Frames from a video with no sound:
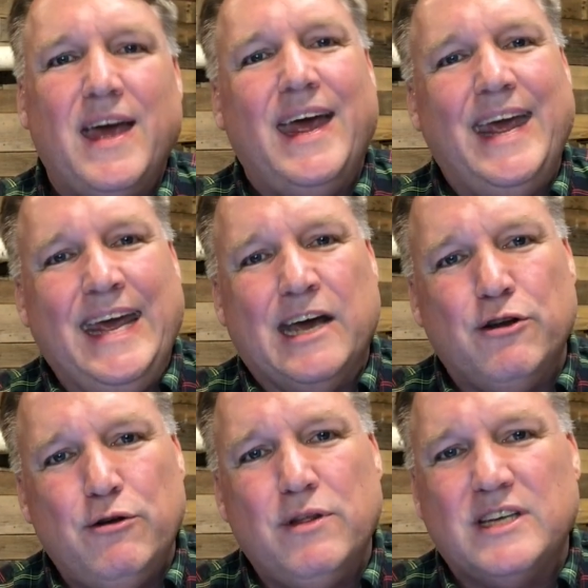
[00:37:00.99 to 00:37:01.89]
he
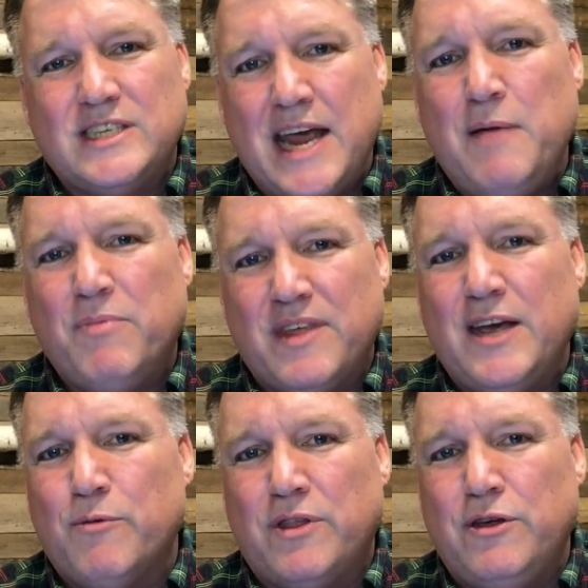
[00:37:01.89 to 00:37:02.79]
can do the same
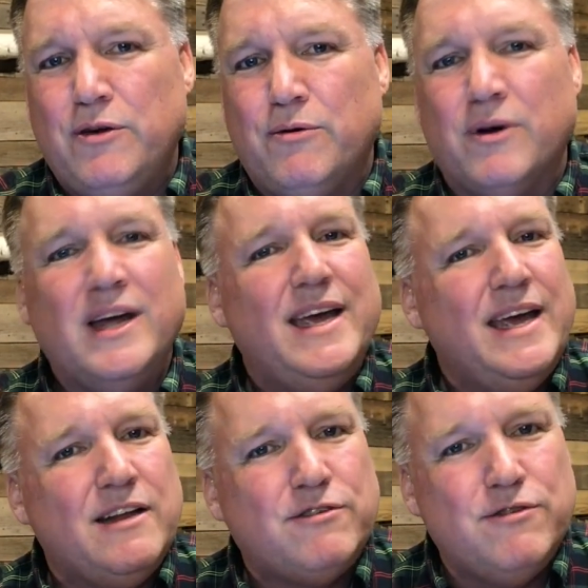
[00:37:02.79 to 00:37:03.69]
thing with you.
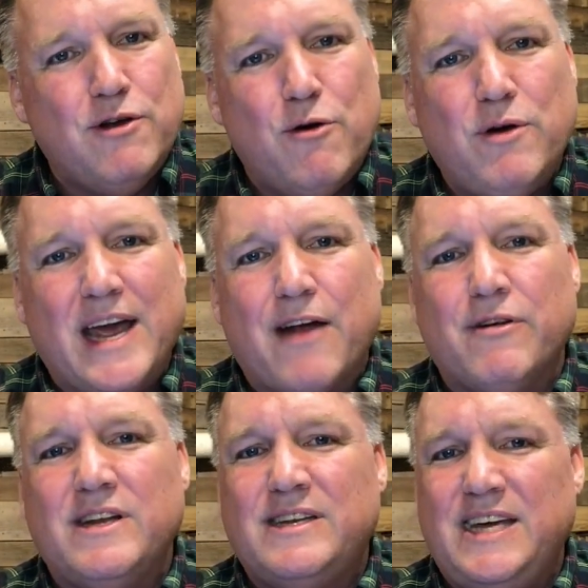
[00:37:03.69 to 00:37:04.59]
It's no
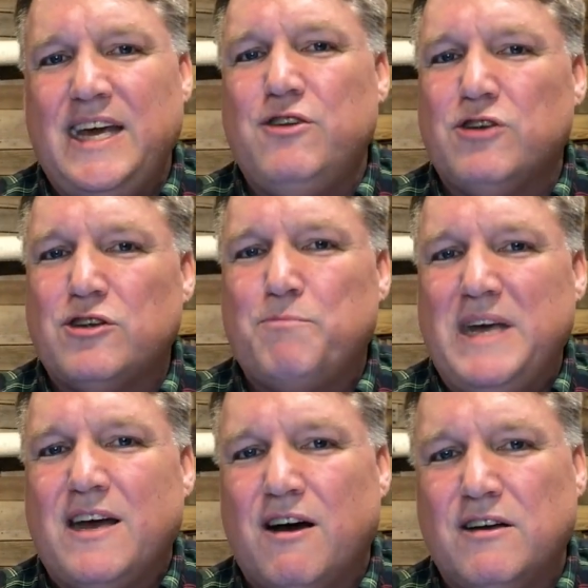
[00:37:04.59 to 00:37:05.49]
guarantee just
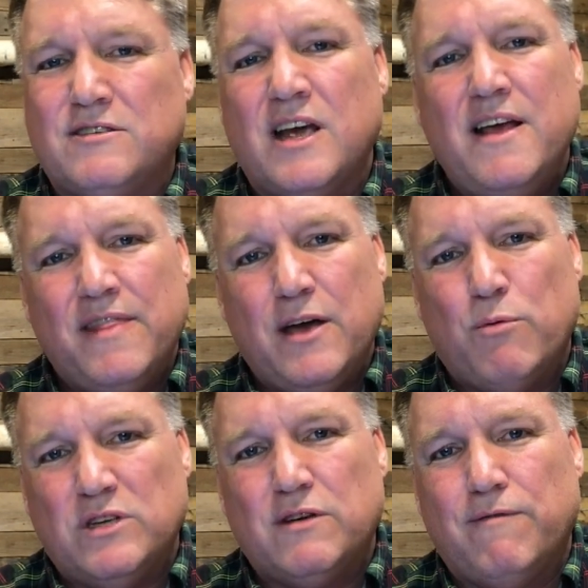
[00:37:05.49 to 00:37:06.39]
because there
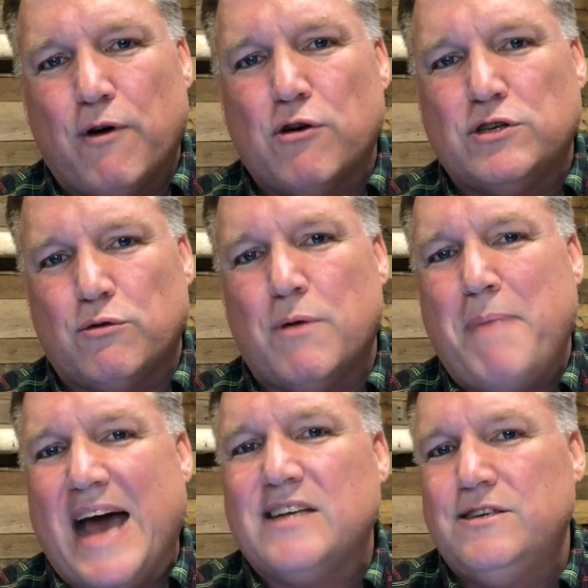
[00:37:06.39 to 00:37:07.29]
was a verse or a
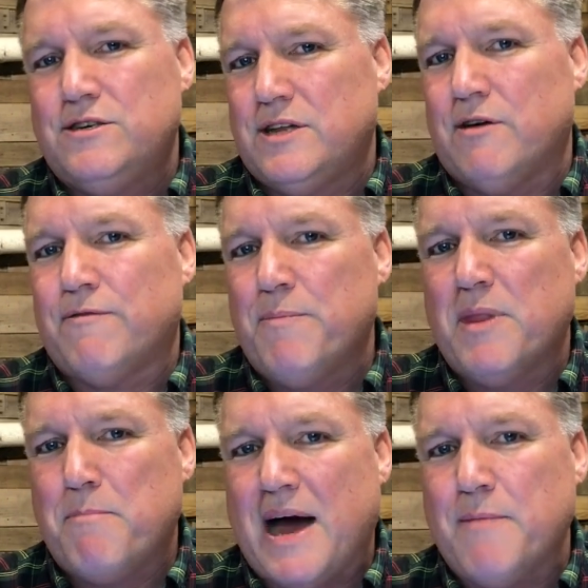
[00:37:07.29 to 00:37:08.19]
passage there from
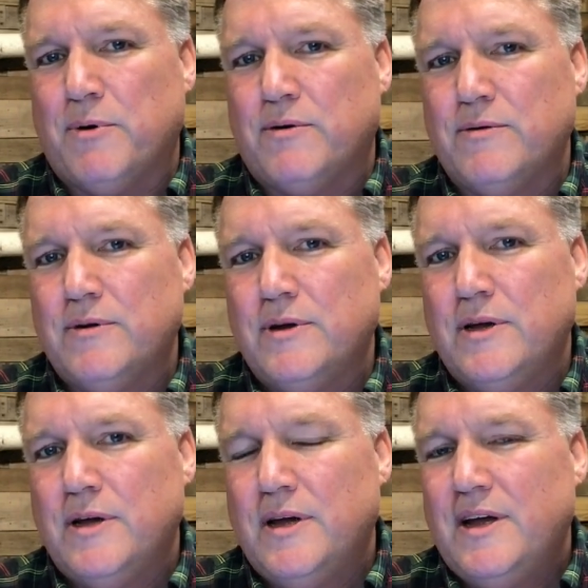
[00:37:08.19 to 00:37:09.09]
the Bible.
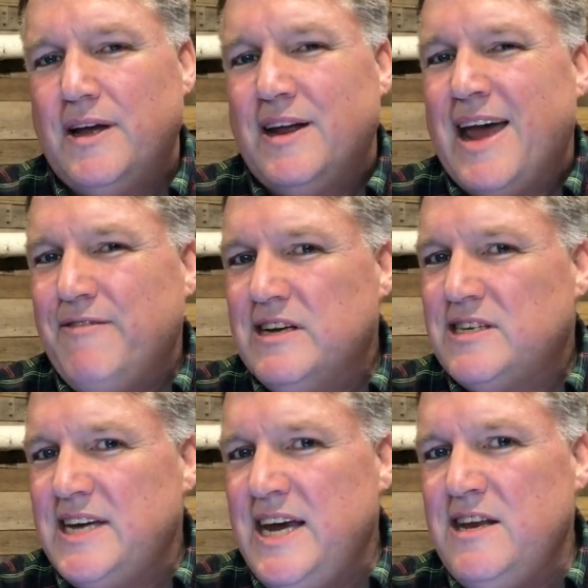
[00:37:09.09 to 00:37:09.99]
Have you
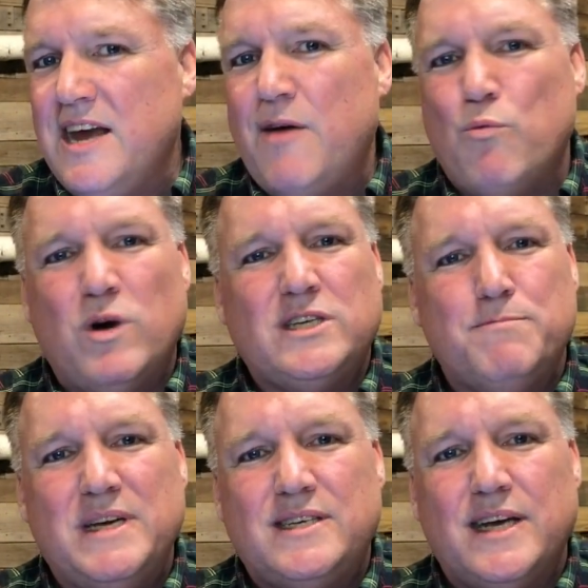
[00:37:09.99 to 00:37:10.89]
seen yet what's
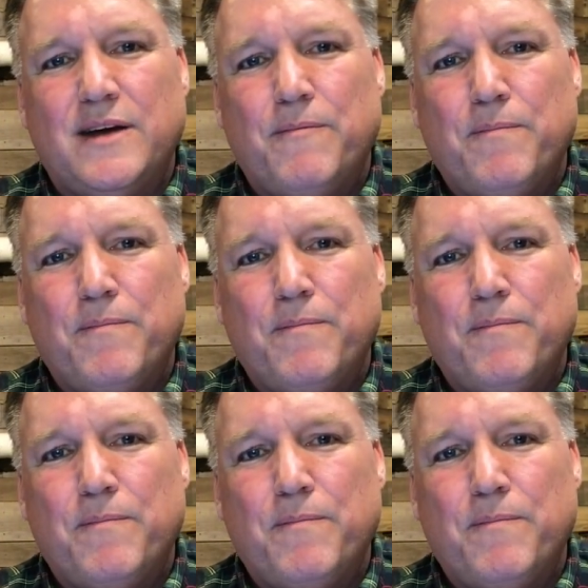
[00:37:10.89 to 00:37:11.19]
missing?